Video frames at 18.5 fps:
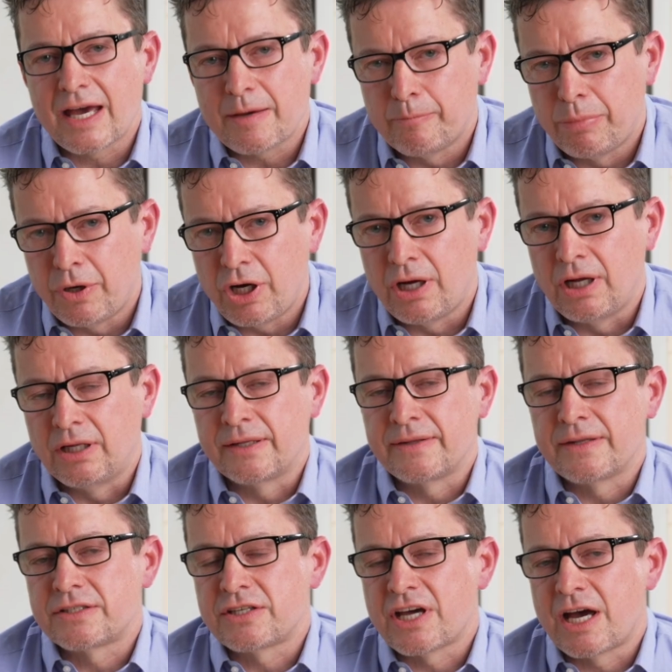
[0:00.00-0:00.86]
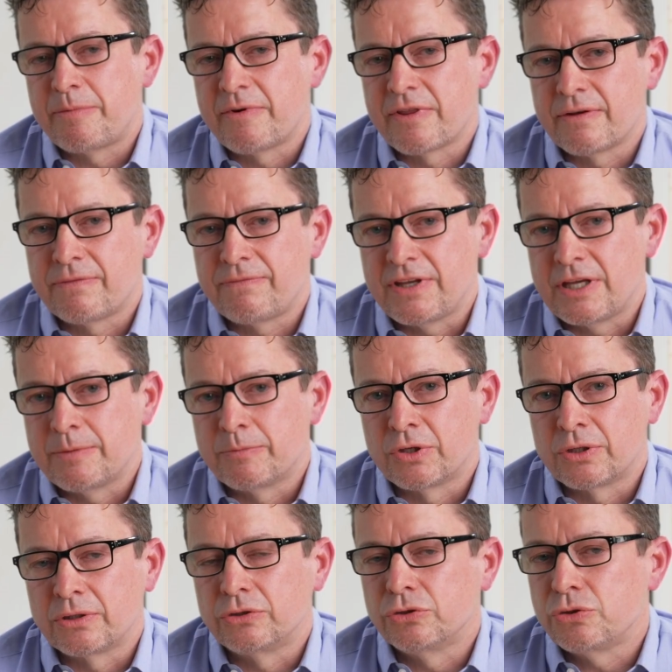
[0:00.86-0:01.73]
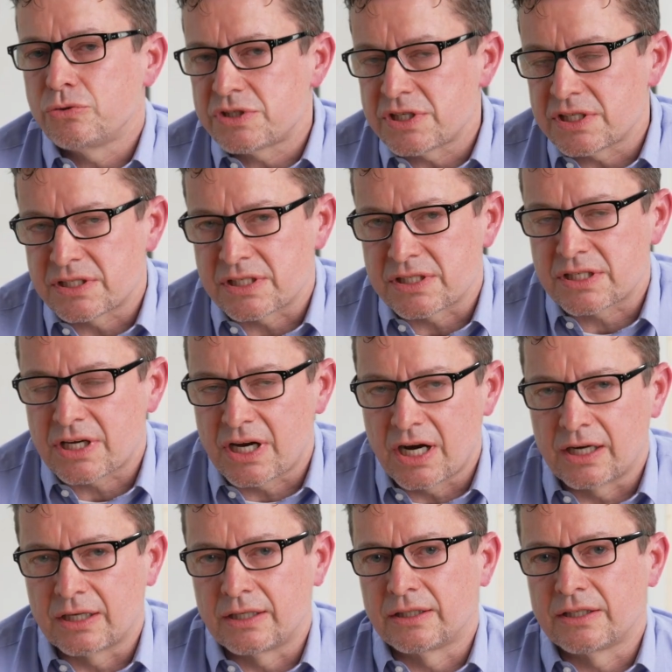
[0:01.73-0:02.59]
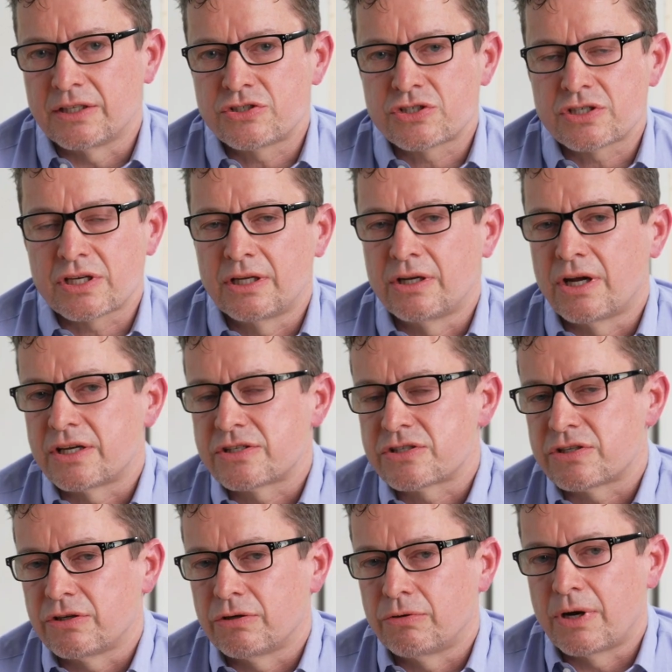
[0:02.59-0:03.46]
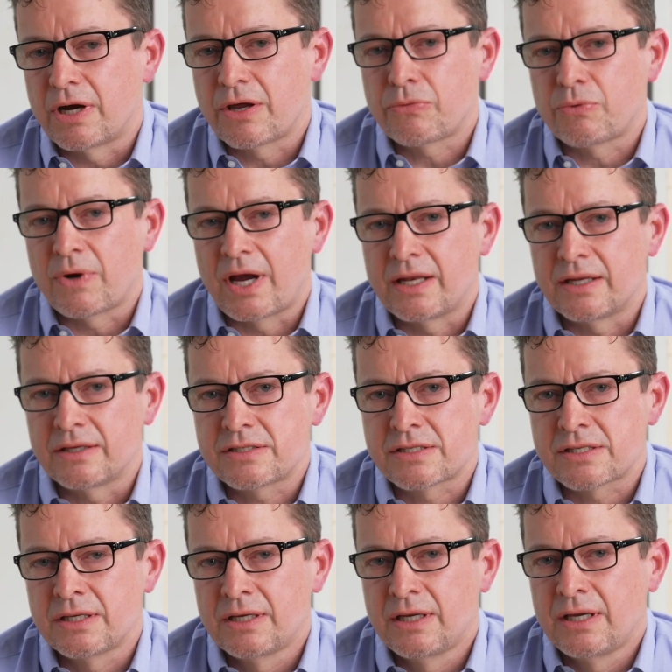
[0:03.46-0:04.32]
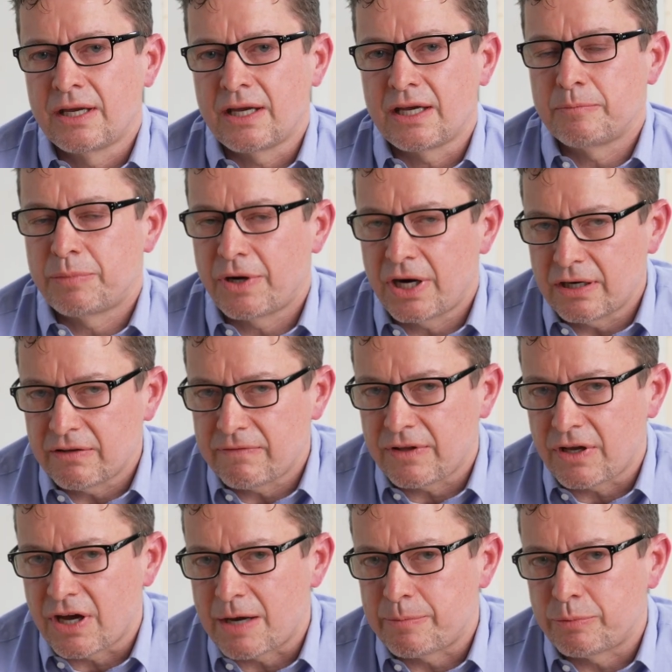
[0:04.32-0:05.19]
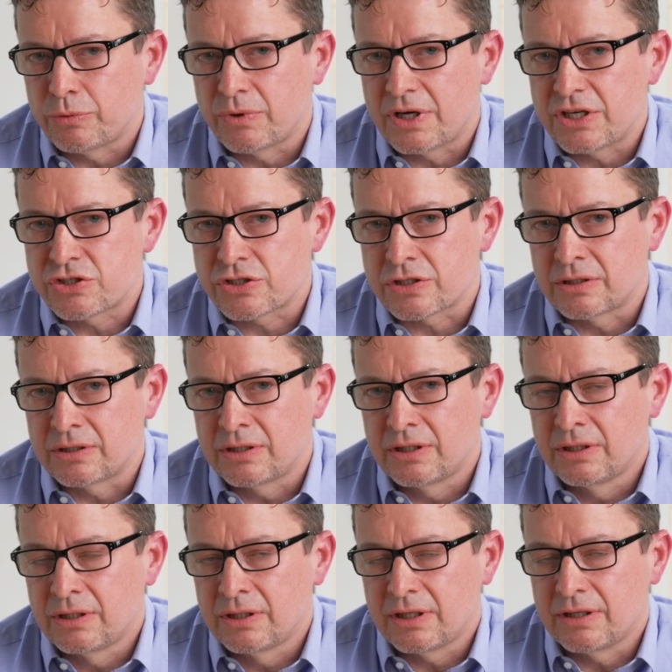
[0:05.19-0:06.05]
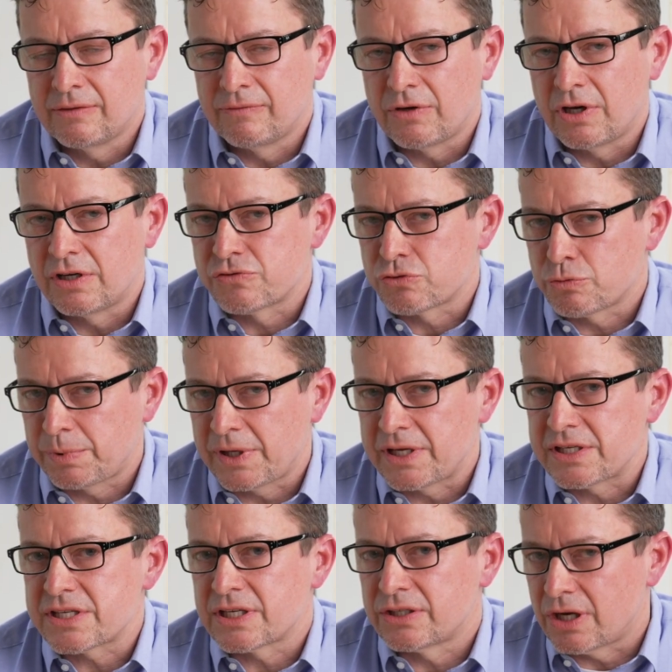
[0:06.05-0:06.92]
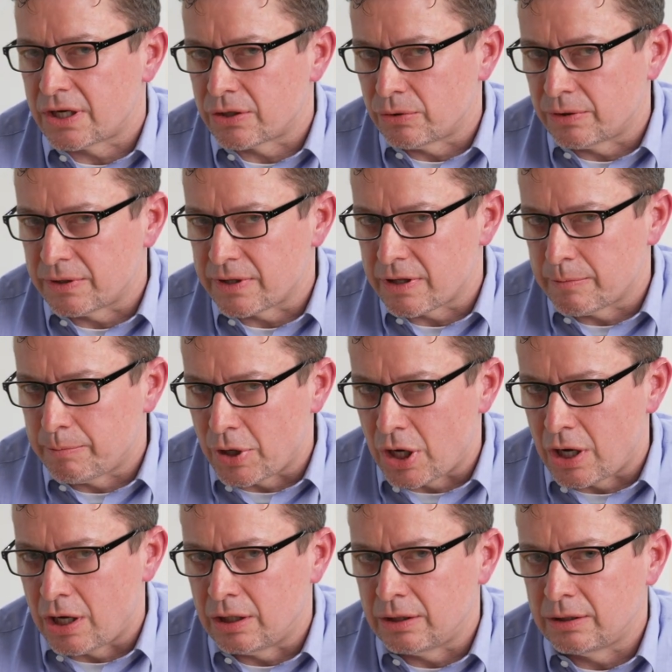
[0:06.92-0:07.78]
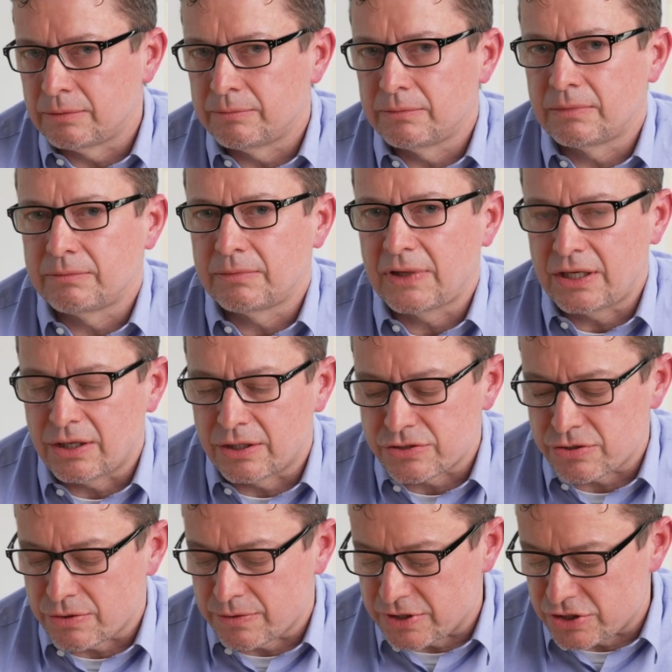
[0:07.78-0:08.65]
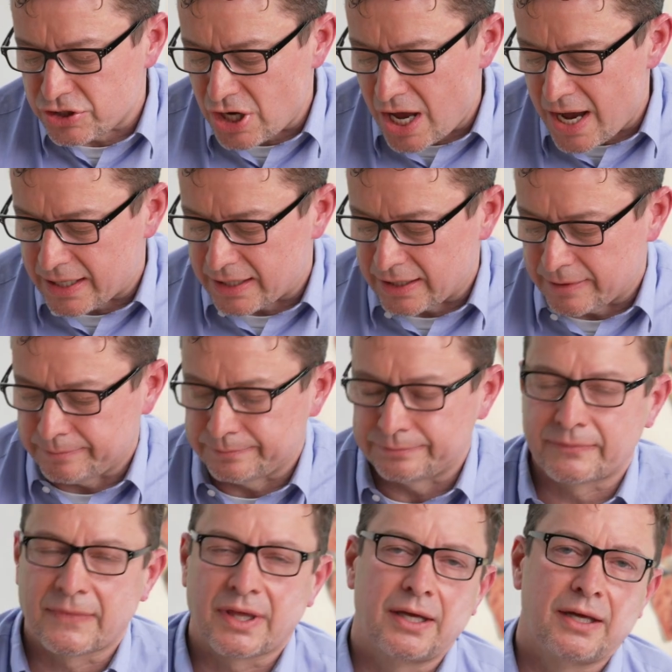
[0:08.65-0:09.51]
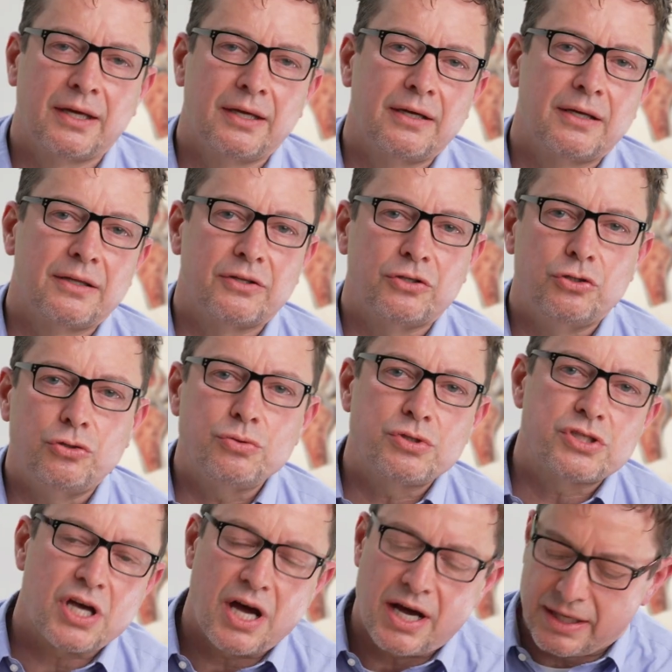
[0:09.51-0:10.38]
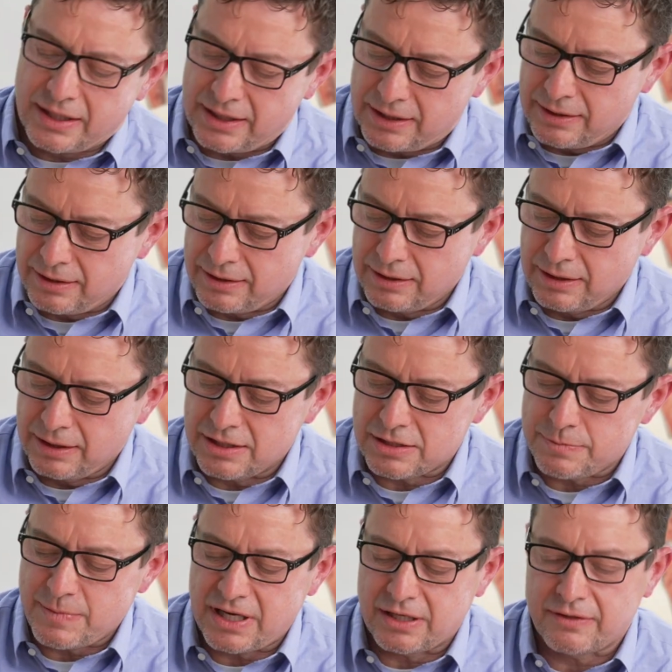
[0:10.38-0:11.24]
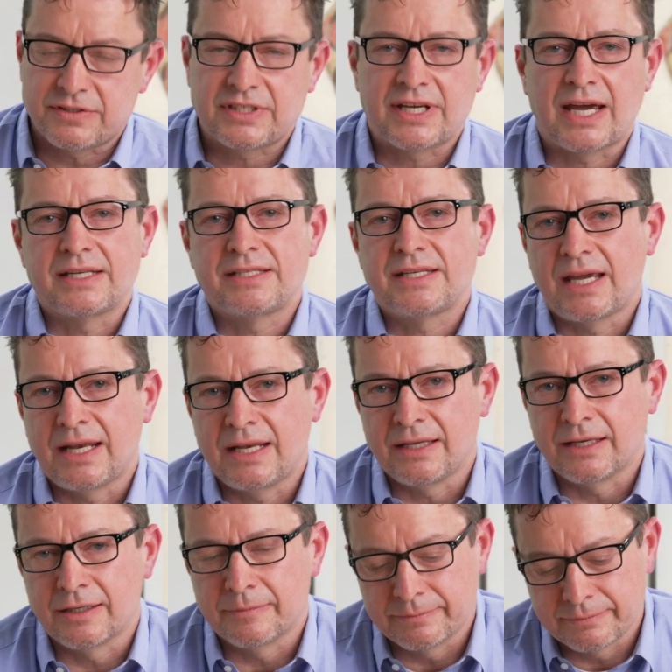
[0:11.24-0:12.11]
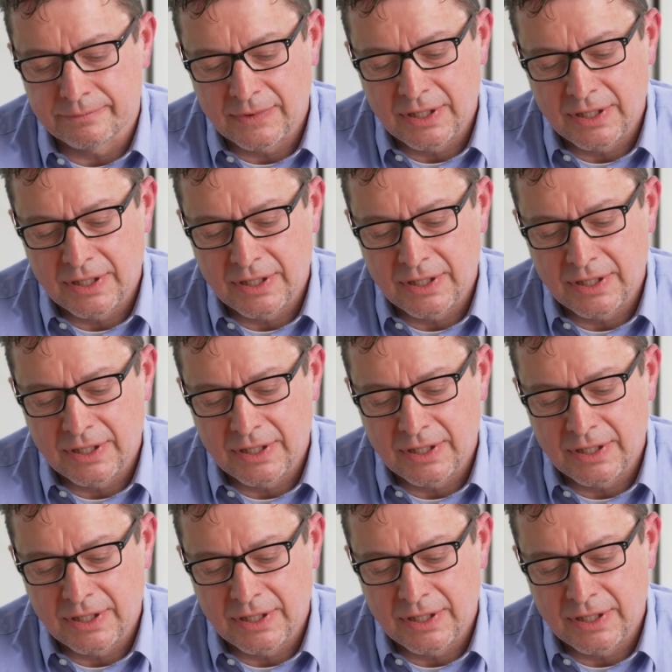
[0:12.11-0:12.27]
that ball on the top of the femur loses its cartilage in osteoarthritis, and part of the operation involves replacing not only the ball and also the socket. The new socket is made of titanium.